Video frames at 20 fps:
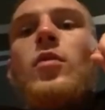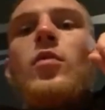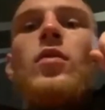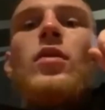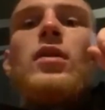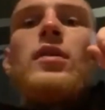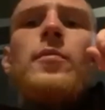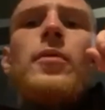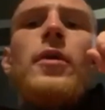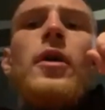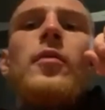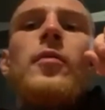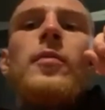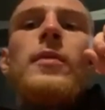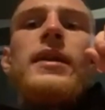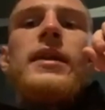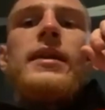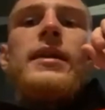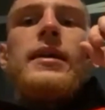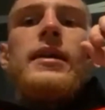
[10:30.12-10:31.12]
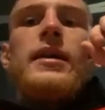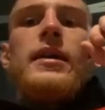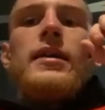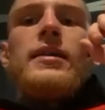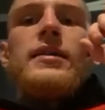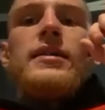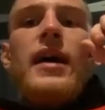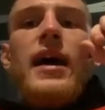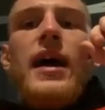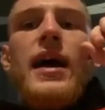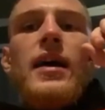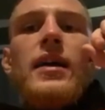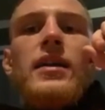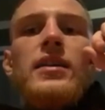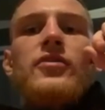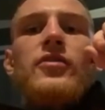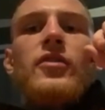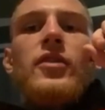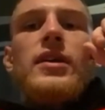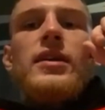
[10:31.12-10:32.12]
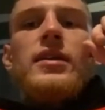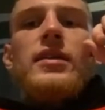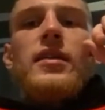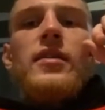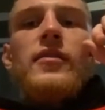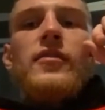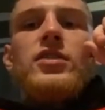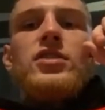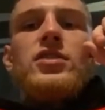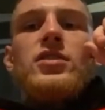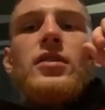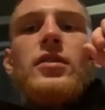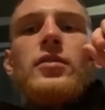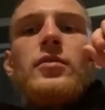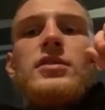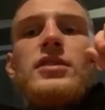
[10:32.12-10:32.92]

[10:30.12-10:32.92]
one, probably the the hardest fight in the division, I would